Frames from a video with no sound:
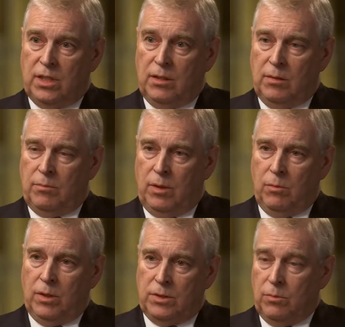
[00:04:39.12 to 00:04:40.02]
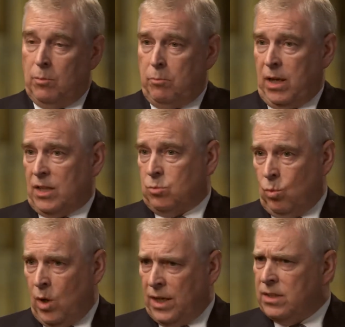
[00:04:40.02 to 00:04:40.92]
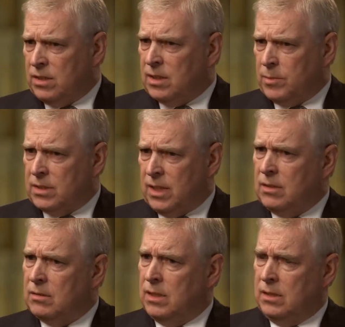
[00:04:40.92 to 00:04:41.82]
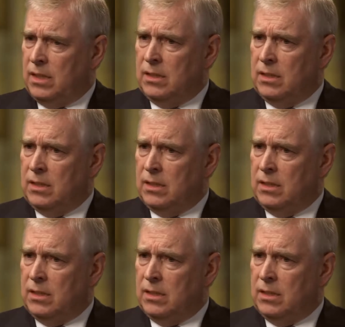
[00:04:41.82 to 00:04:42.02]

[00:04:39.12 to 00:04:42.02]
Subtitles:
the, as it were, +1 to some extent in